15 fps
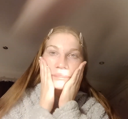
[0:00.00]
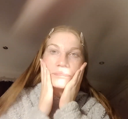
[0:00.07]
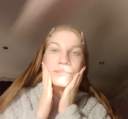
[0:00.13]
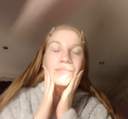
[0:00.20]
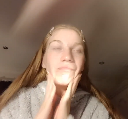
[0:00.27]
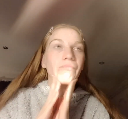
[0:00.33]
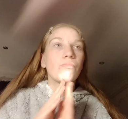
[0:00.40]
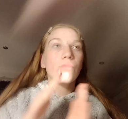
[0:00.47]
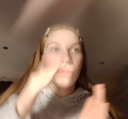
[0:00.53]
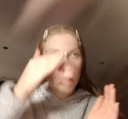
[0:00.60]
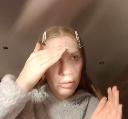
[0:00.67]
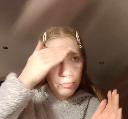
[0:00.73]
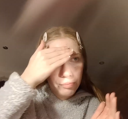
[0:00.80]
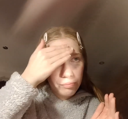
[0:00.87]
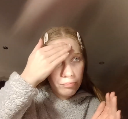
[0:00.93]

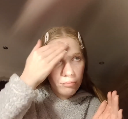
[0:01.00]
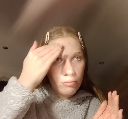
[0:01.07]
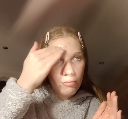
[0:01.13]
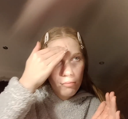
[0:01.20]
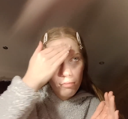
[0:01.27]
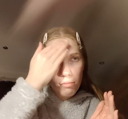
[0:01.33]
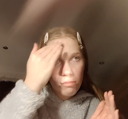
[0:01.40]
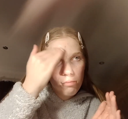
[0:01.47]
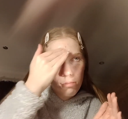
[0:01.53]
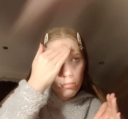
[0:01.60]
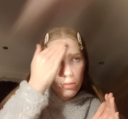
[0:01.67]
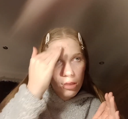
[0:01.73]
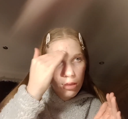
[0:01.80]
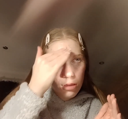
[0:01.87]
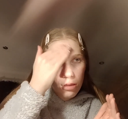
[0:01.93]

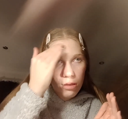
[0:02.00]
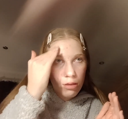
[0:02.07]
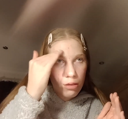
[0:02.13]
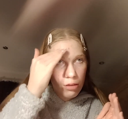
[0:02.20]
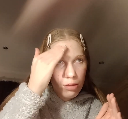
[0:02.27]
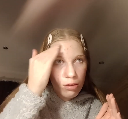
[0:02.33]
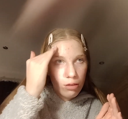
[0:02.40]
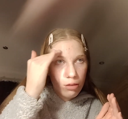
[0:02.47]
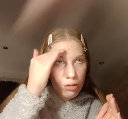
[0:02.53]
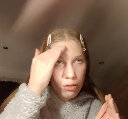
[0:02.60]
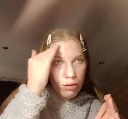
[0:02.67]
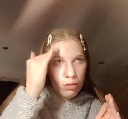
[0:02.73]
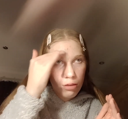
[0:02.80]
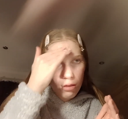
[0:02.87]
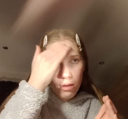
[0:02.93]

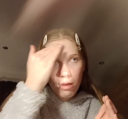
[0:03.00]
(no one is talking)